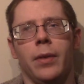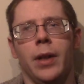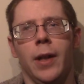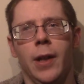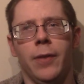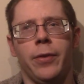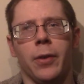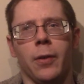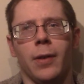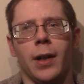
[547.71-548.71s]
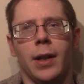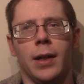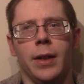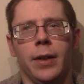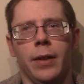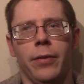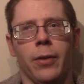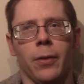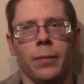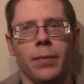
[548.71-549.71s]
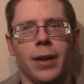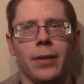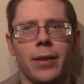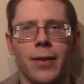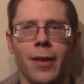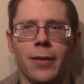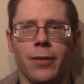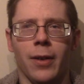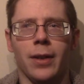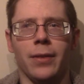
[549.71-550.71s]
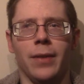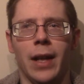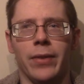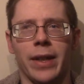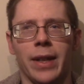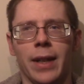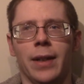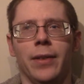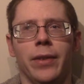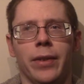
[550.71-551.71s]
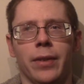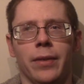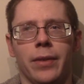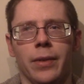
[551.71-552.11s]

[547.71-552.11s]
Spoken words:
if you're like trying to have a kid to